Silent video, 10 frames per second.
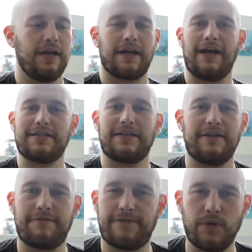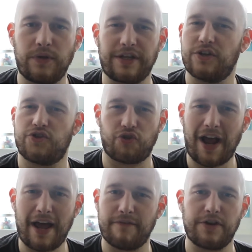constantly fueling your
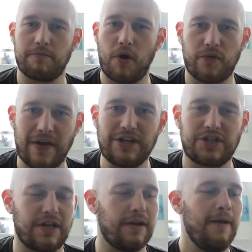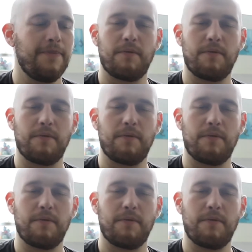drive and your motivation.